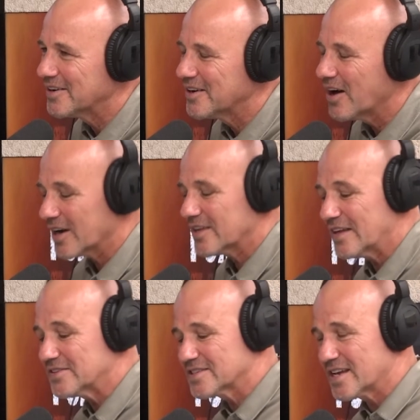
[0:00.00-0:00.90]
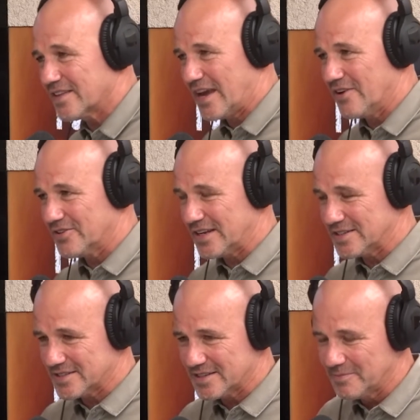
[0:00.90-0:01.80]
I can understand how it
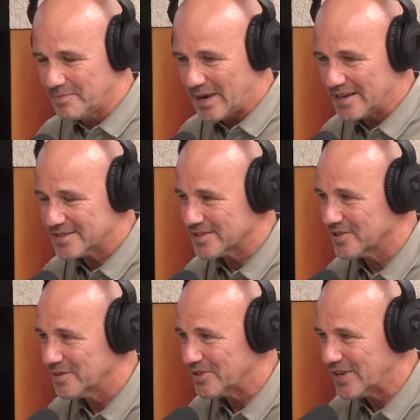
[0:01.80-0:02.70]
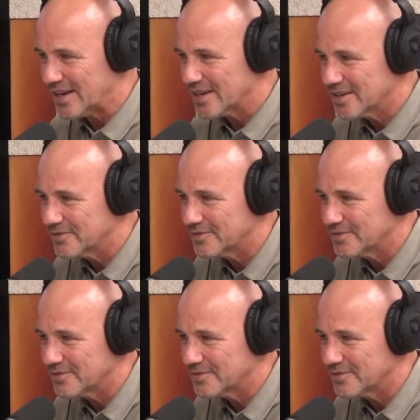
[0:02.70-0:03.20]
does pass the time of day if